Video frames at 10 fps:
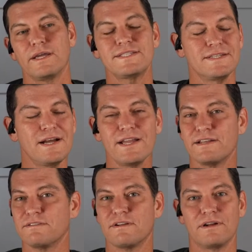It's
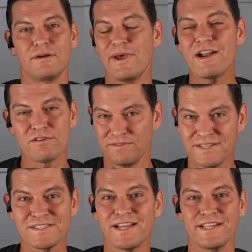not a matter of
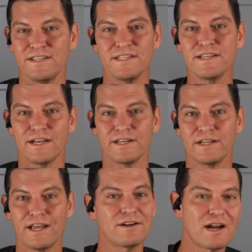disliking Deion.
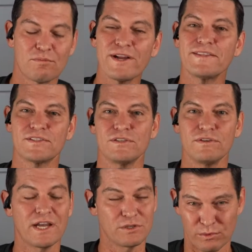I don't know how to break this to
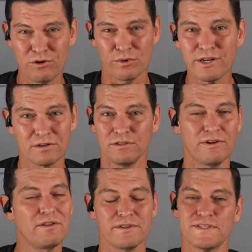you guys. We're critical
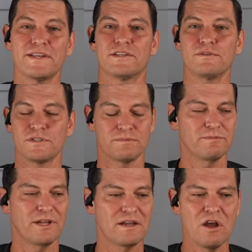of all these head coaches.
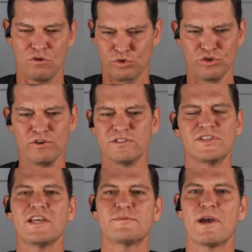People ask, well, you didn't
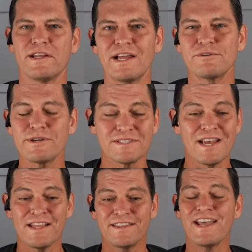say this about Eli Drinkwitz.
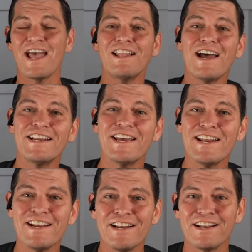The hell I
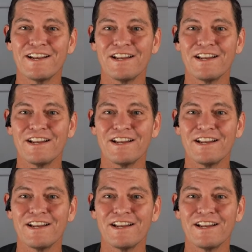didn't.